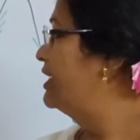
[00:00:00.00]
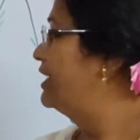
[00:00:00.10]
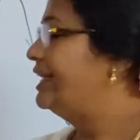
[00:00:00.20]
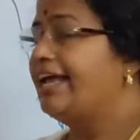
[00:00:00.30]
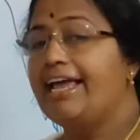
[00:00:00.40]

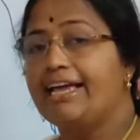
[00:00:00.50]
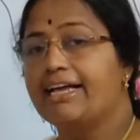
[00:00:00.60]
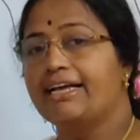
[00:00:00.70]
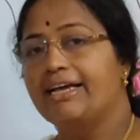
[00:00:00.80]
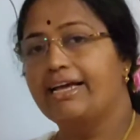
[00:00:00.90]

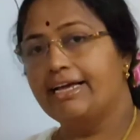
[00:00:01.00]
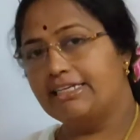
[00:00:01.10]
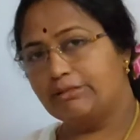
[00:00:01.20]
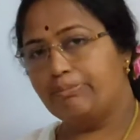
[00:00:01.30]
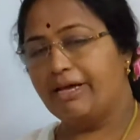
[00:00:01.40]
Lake
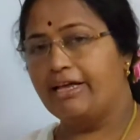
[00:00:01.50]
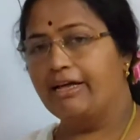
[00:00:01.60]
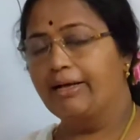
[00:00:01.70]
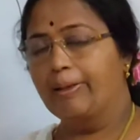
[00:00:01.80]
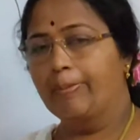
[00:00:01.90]
is
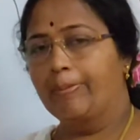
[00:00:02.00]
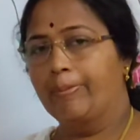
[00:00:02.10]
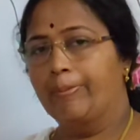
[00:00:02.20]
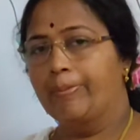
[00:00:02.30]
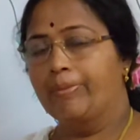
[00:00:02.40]
bigger
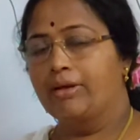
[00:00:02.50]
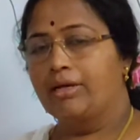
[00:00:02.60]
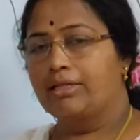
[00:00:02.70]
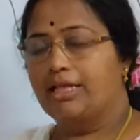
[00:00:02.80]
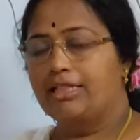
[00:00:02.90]

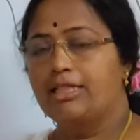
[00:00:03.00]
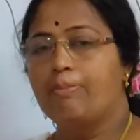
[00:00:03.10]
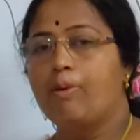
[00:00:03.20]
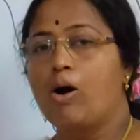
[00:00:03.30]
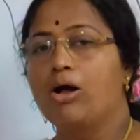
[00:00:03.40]
than the
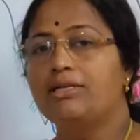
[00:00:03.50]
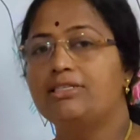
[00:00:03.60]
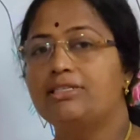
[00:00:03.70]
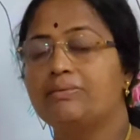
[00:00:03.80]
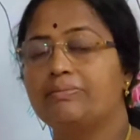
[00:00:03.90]
pond,
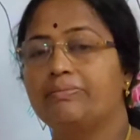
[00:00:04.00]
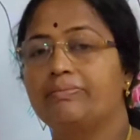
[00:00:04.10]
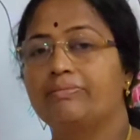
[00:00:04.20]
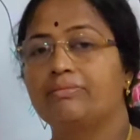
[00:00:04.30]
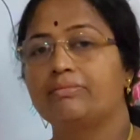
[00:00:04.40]

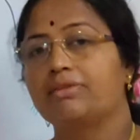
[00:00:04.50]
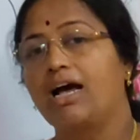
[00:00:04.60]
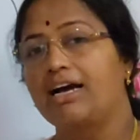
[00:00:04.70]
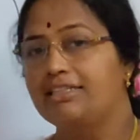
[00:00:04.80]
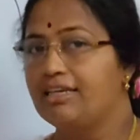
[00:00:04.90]

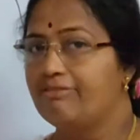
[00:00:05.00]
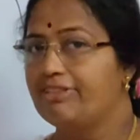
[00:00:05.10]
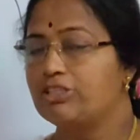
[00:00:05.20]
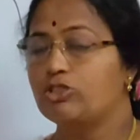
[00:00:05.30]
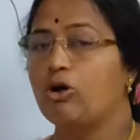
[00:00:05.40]
either
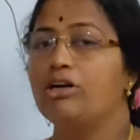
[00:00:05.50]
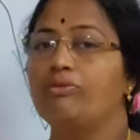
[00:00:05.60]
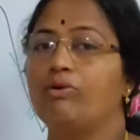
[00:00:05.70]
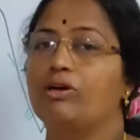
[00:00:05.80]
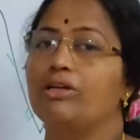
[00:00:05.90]
with
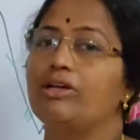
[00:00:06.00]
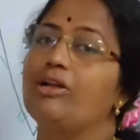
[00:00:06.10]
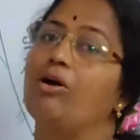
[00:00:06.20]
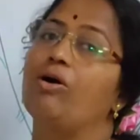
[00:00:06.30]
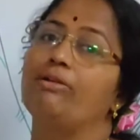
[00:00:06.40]
salt water
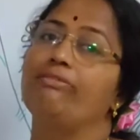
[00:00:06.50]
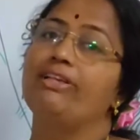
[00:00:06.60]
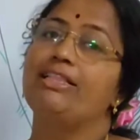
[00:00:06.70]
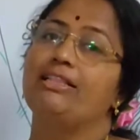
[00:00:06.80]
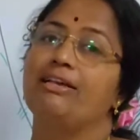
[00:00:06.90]
or
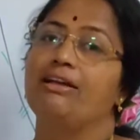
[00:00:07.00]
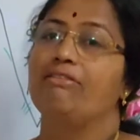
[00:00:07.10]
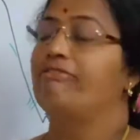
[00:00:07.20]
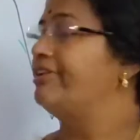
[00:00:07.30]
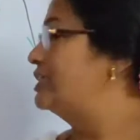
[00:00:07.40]
with
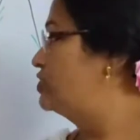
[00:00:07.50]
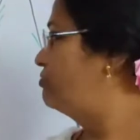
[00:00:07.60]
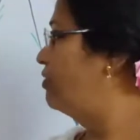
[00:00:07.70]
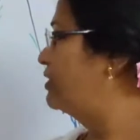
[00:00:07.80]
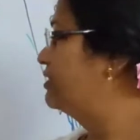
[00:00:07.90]

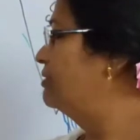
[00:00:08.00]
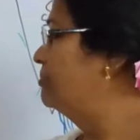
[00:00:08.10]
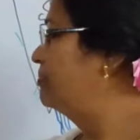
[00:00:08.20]
fresh water.